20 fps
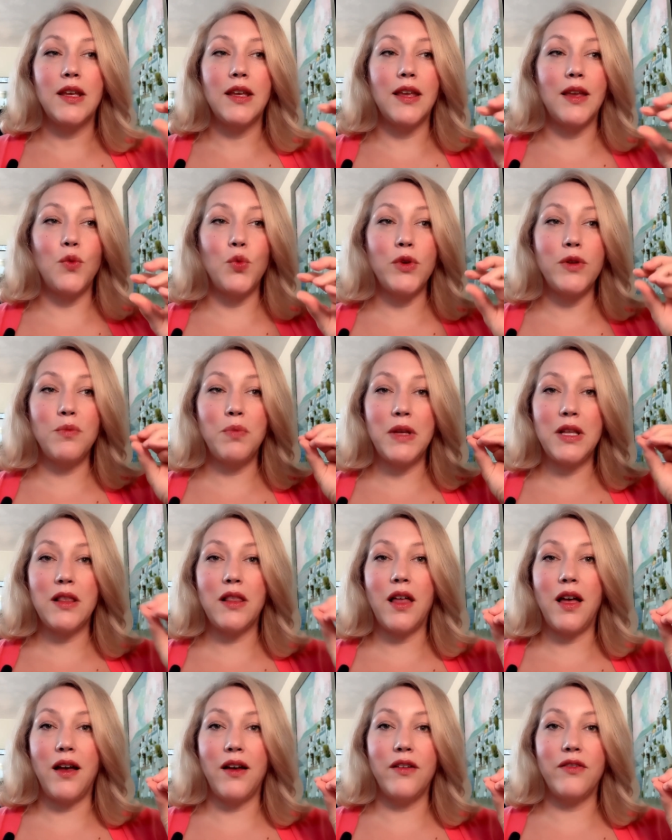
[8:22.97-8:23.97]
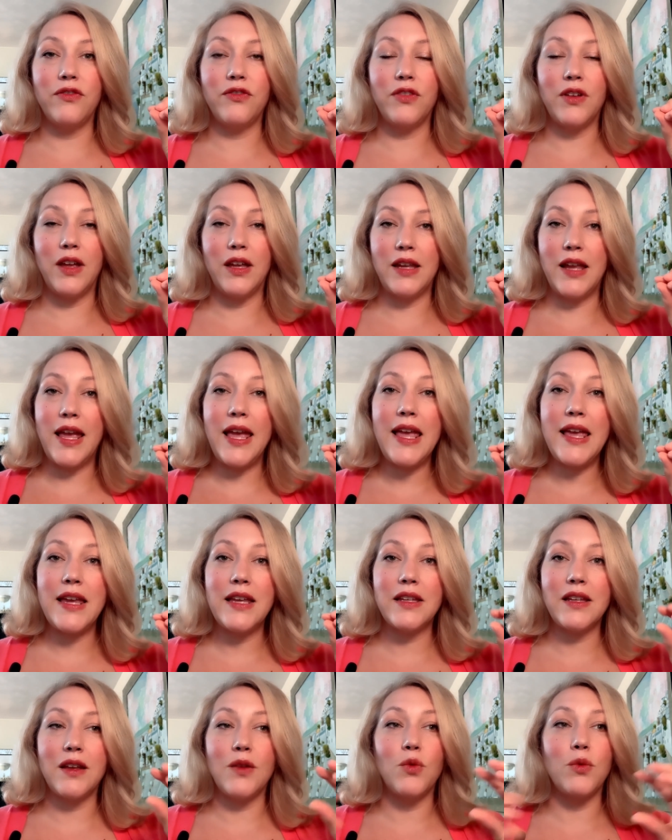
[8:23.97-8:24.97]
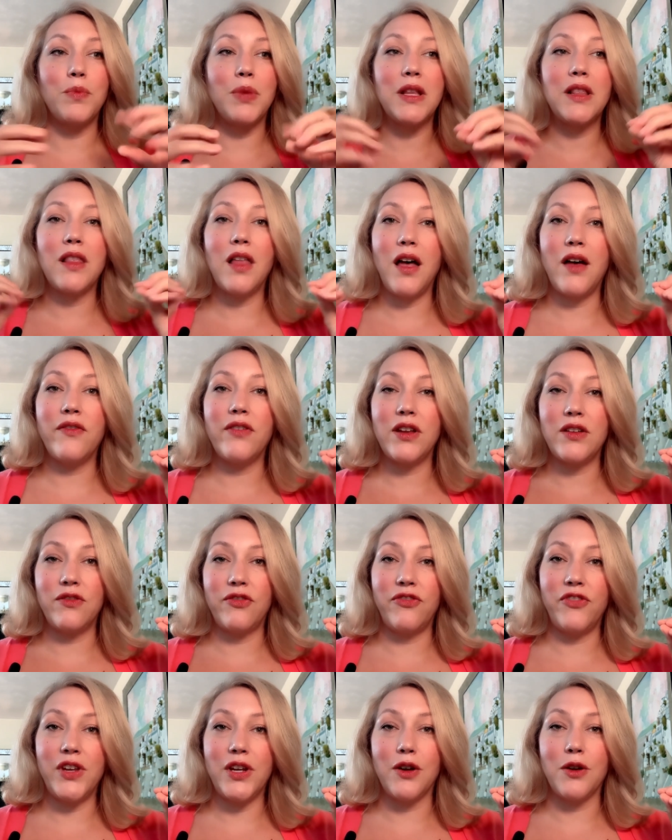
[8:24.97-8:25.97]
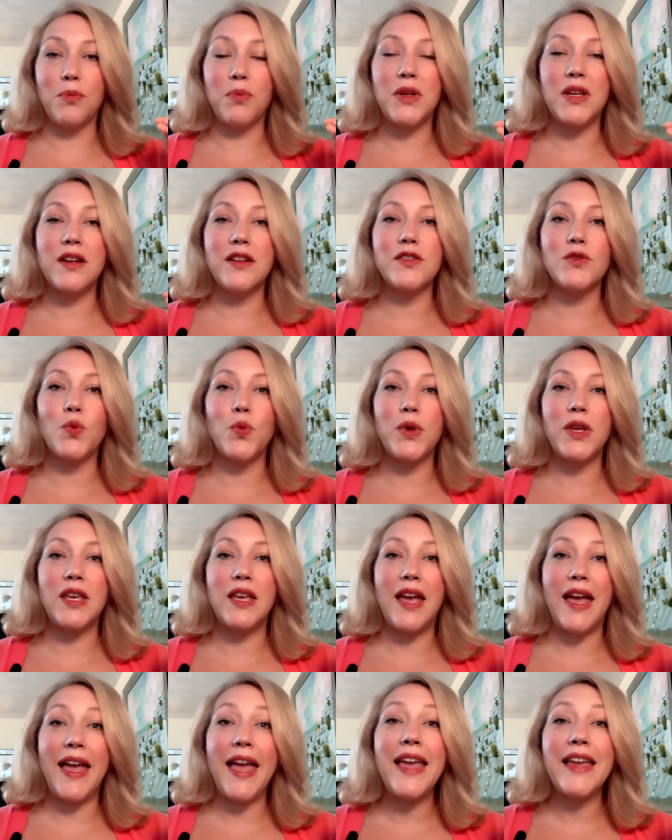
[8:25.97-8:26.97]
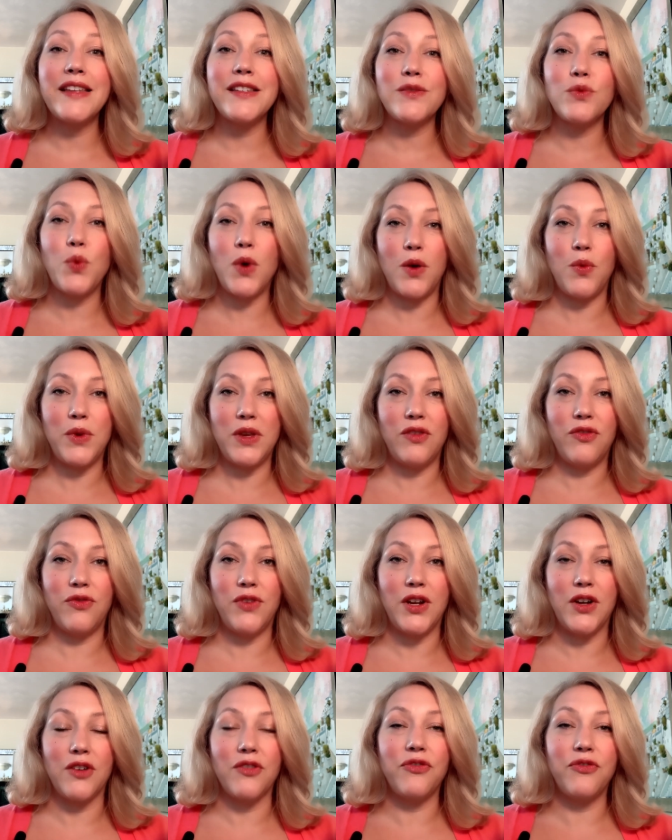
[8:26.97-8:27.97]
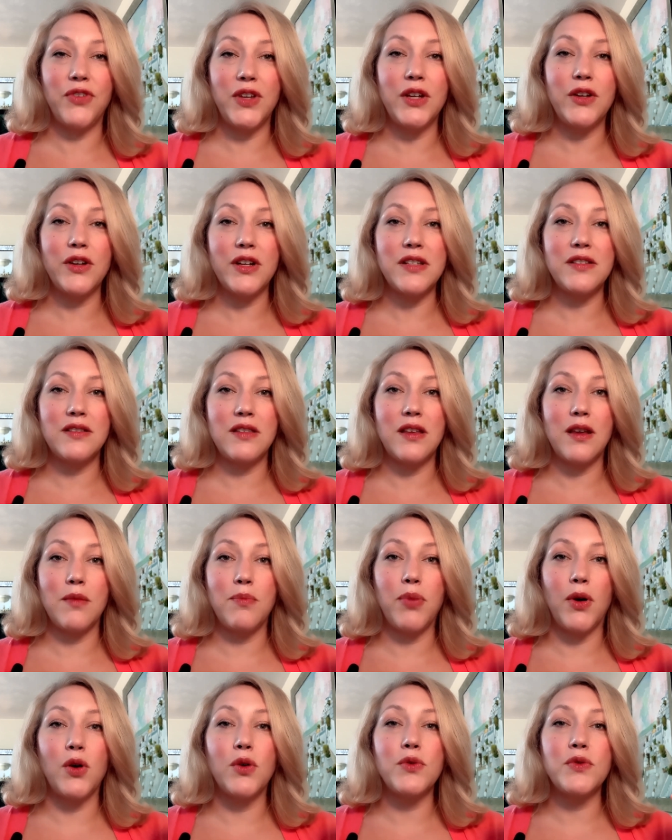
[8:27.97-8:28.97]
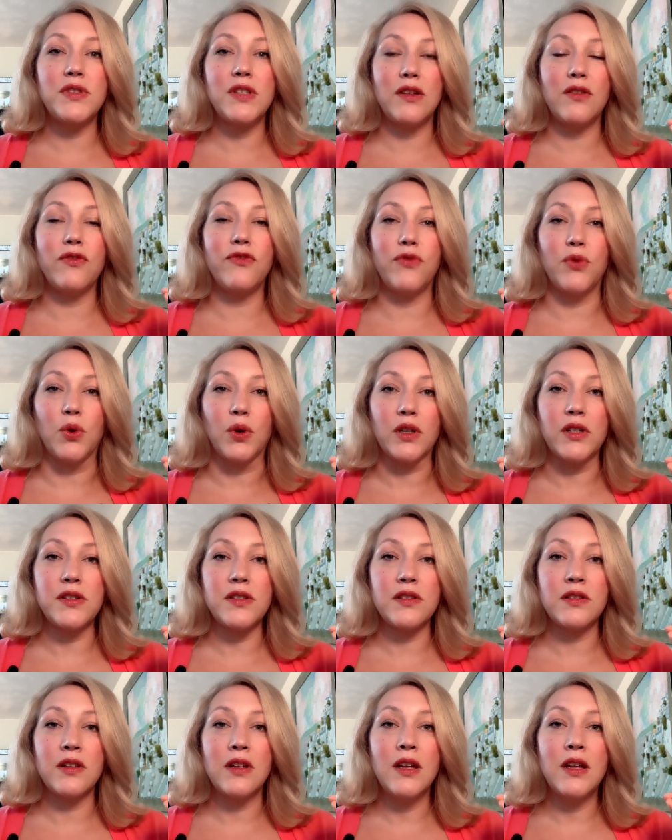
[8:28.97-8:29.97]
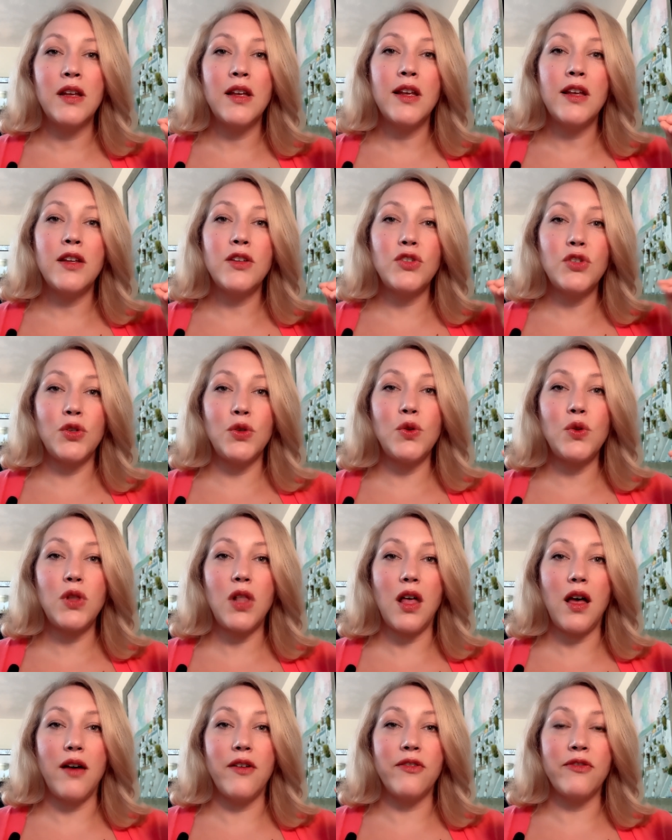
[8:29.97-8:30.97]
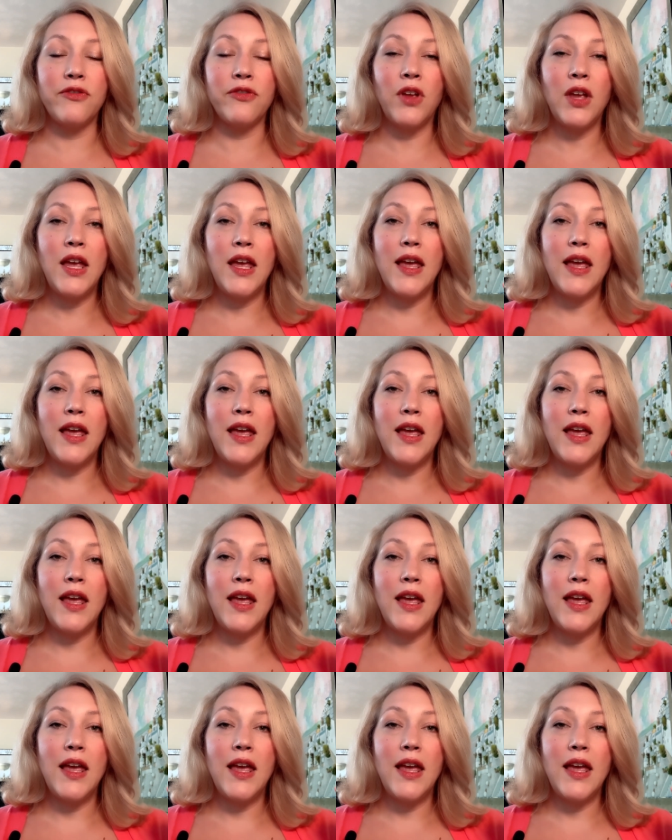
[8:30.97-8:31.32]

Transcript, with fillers: it wouldn't be love and hate, it would be love and fear because we hate what we fear. Fear is the opposing force to love.